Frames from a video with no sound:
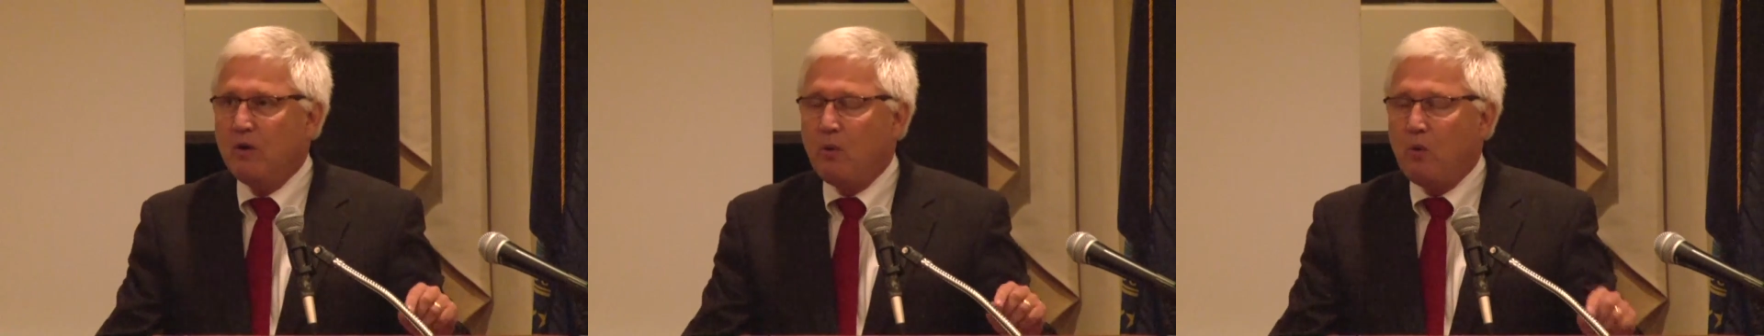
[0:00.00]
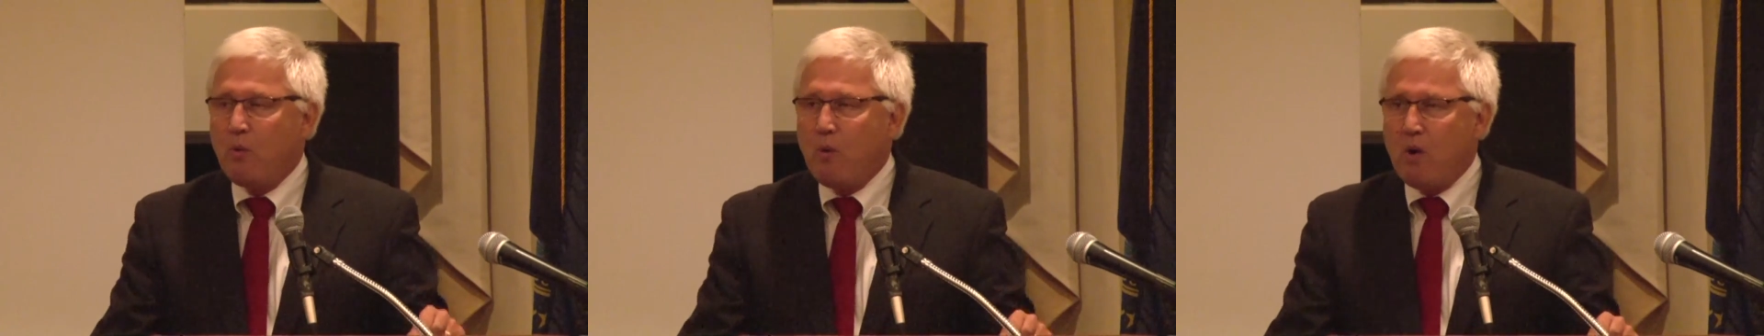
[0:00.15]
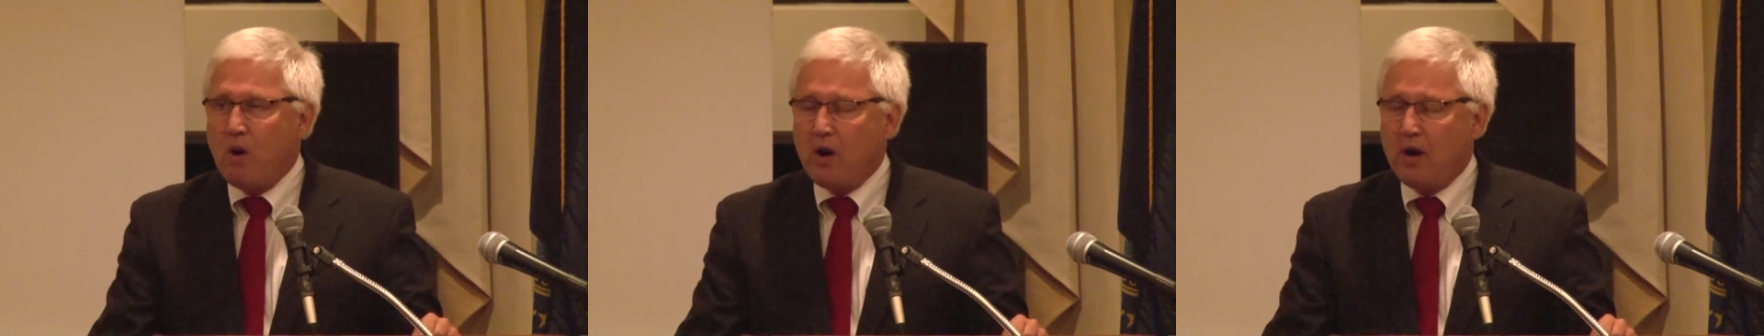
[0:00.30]

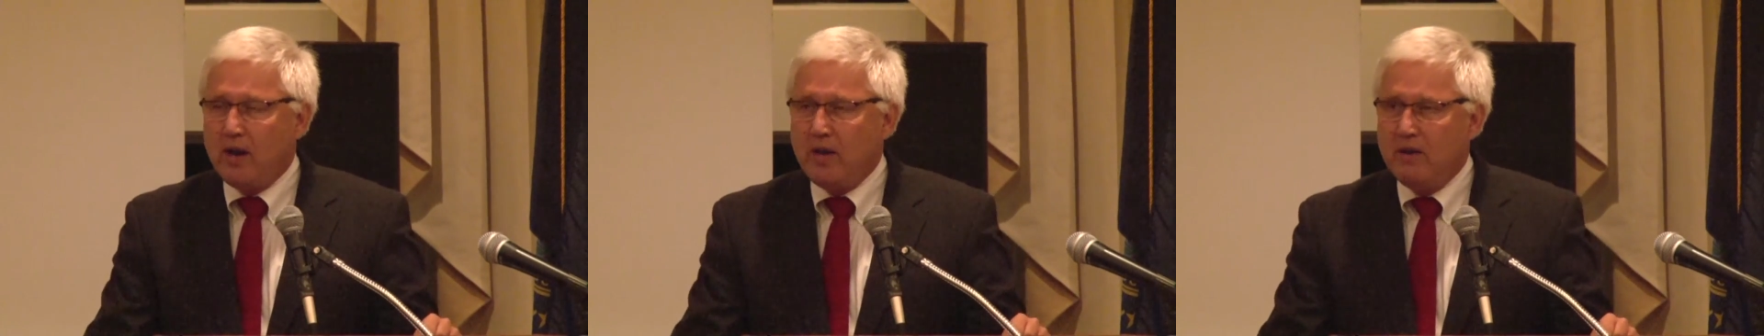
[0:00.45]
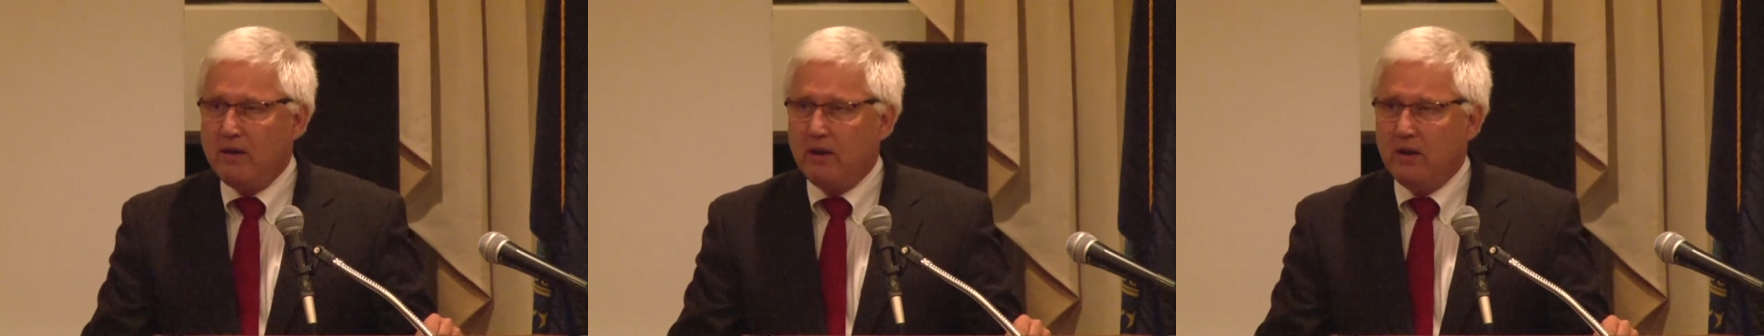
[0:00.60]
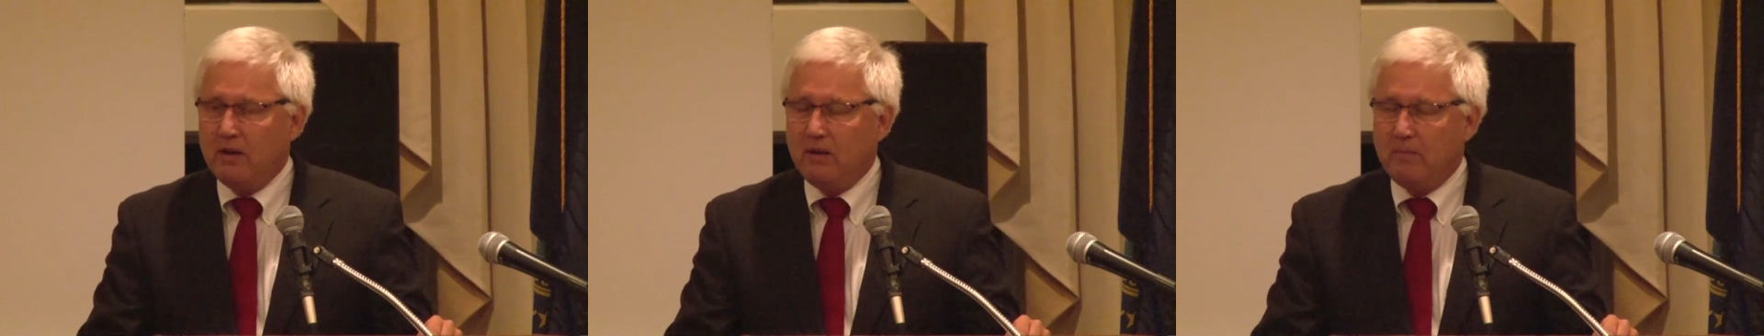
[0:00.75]

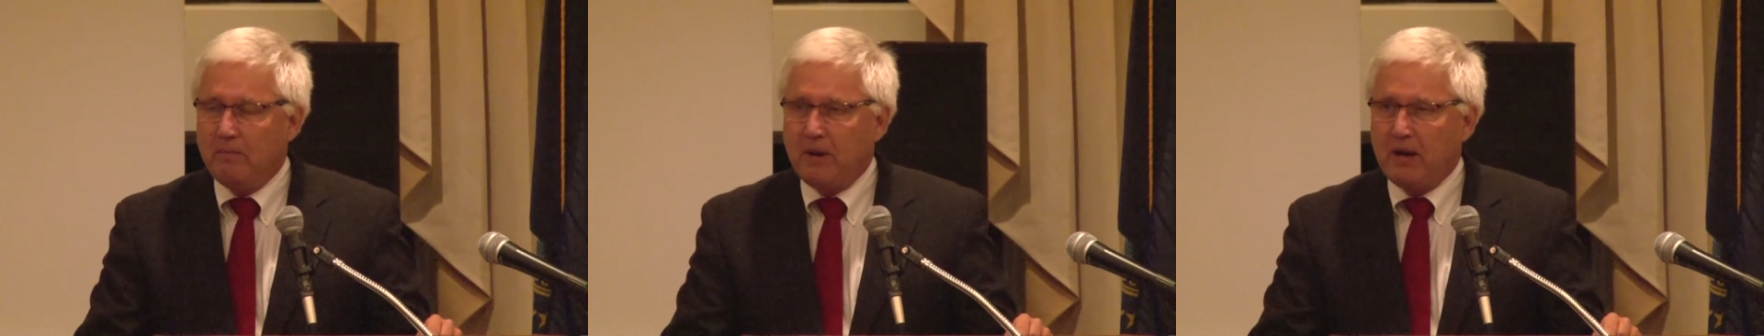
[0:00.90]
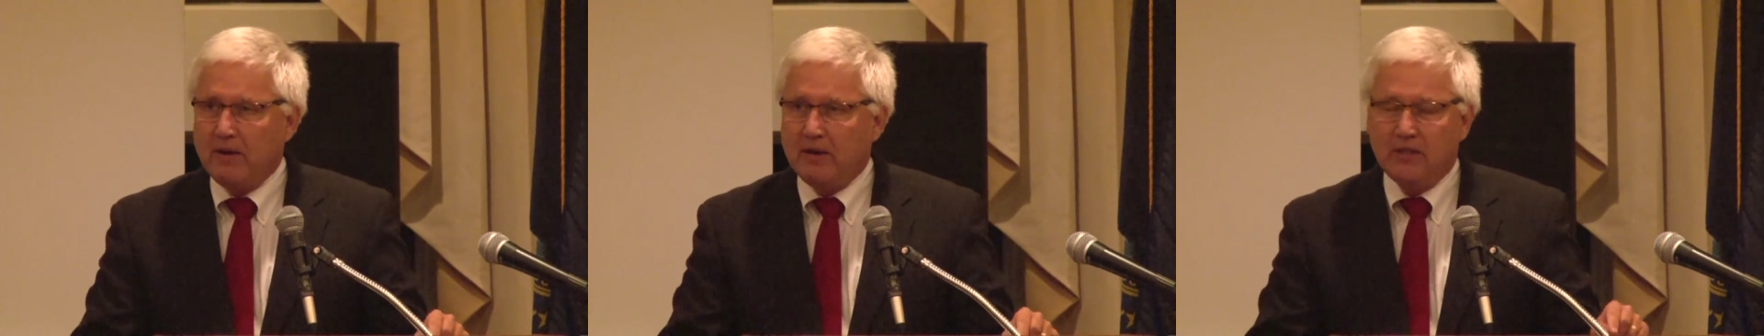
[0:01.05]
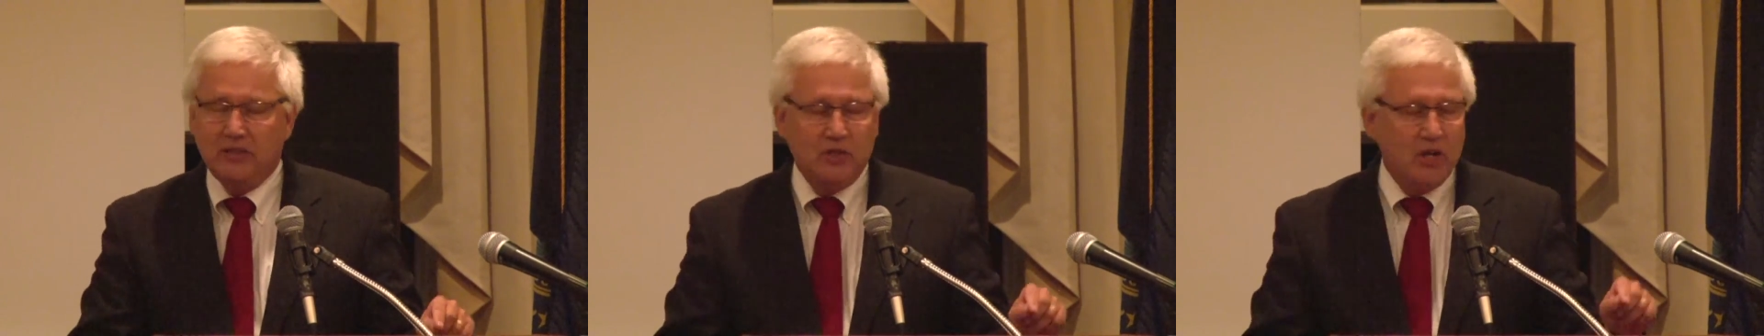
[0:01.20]
award
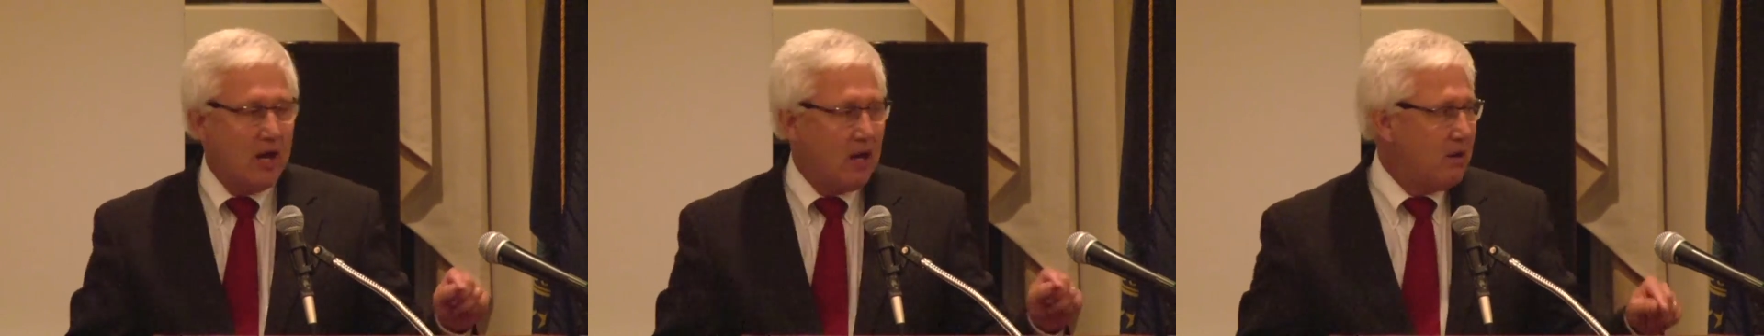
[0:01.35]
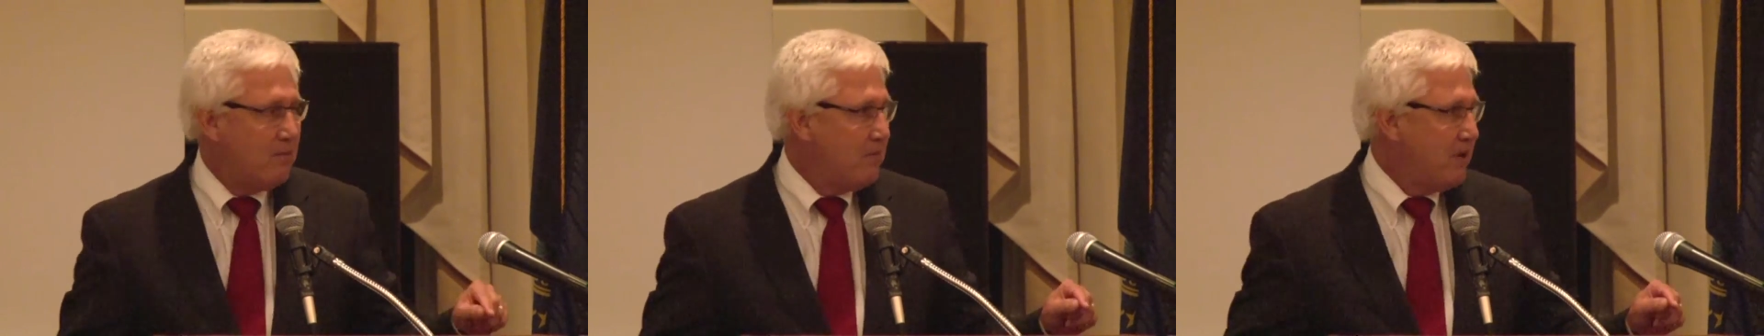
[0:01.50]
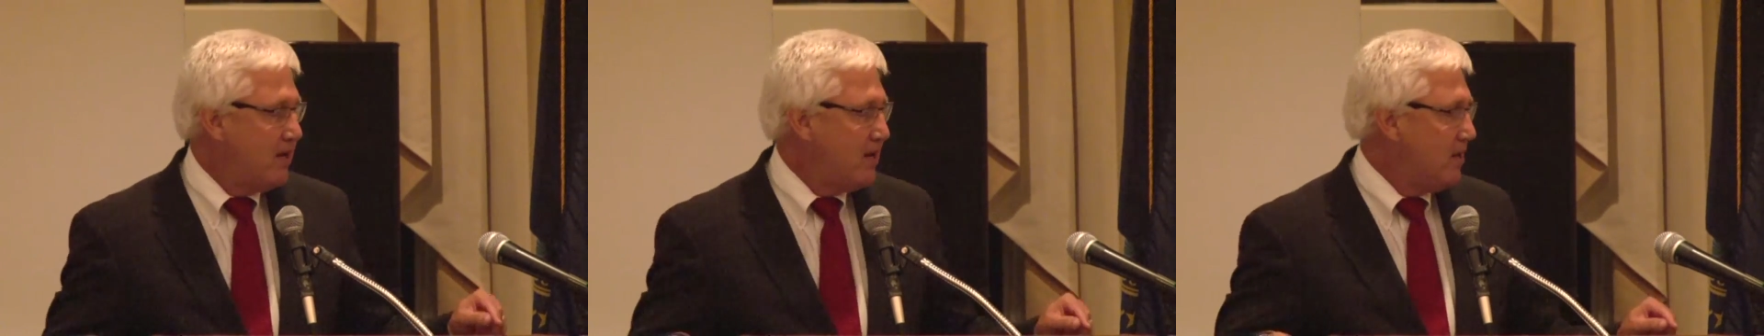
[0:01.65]
about a
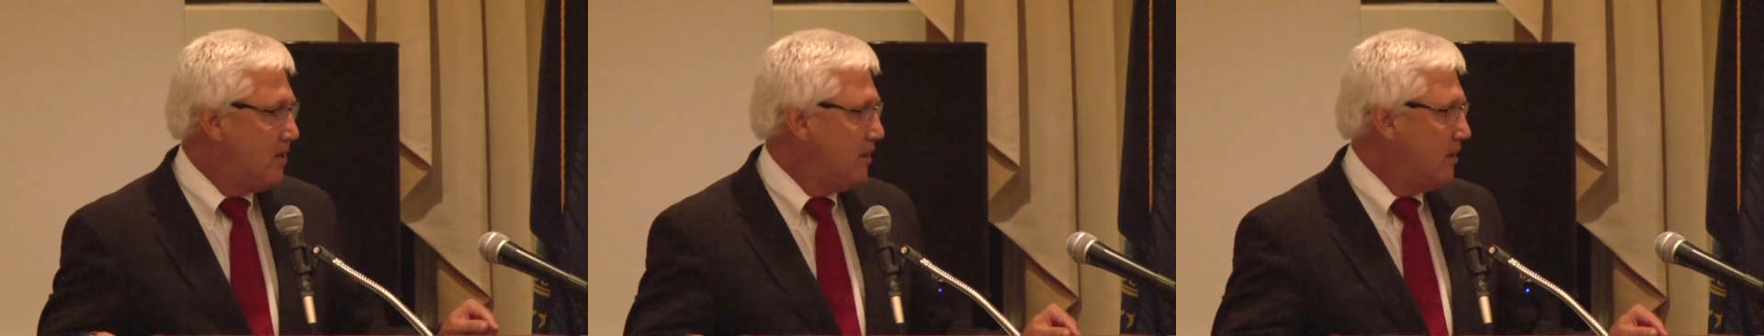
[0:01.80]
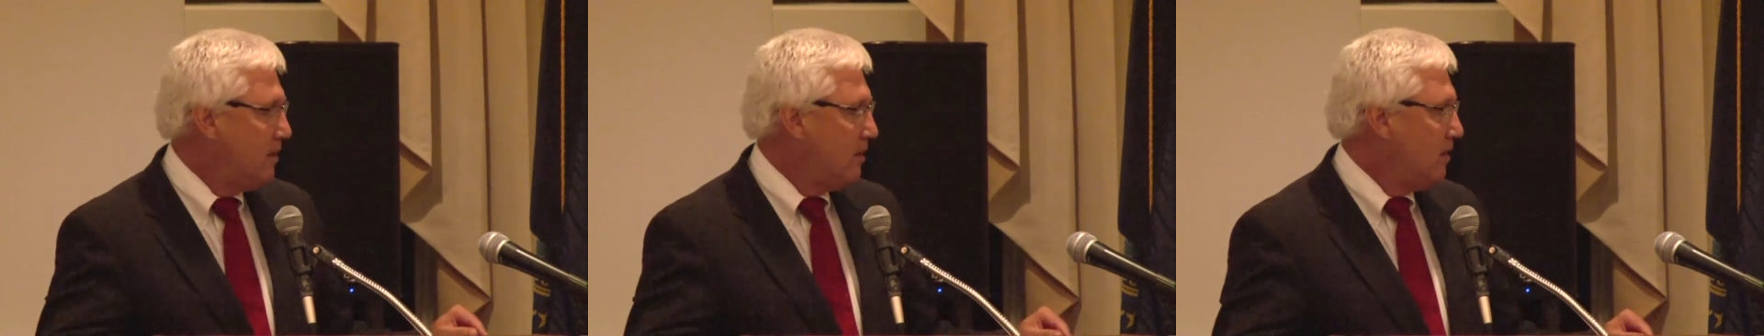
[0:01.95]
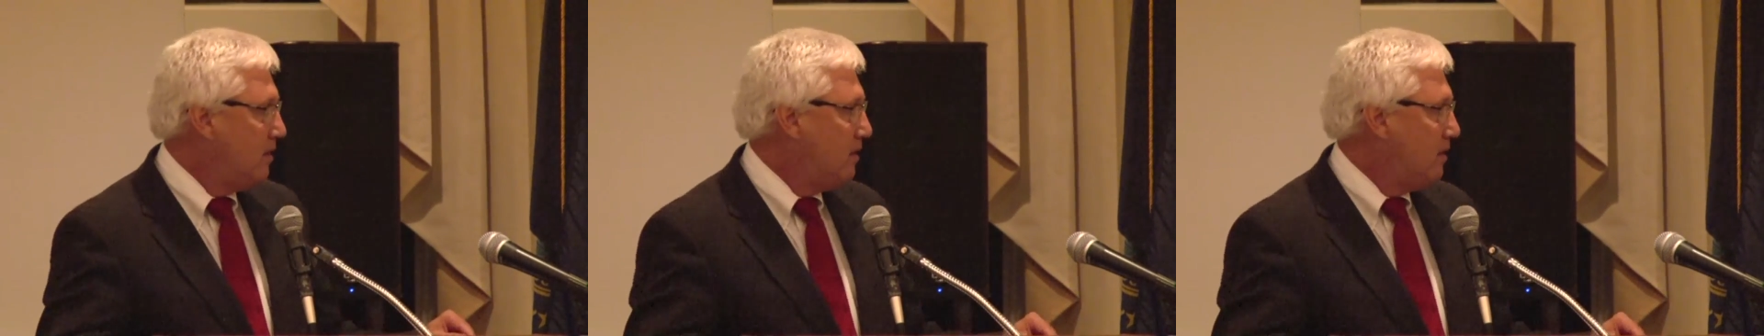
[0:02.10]
gentleman